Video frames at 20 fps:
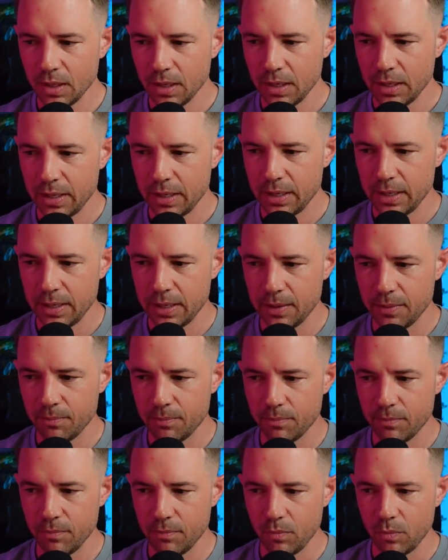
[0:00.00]

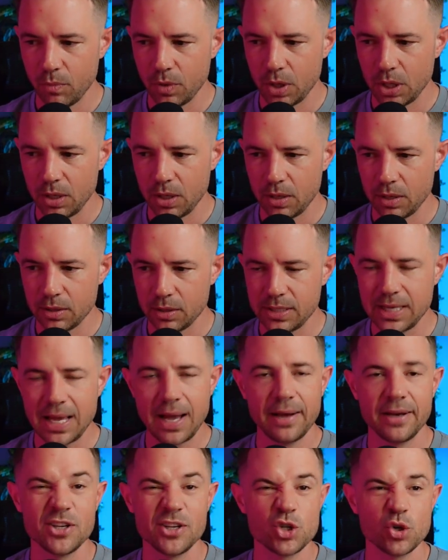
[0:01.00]
can't
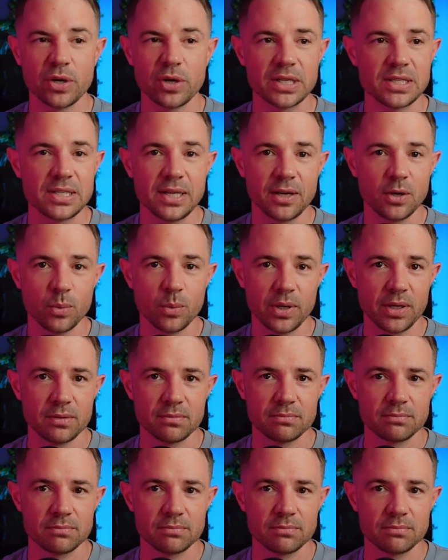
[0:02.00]
enjoy a takeaway.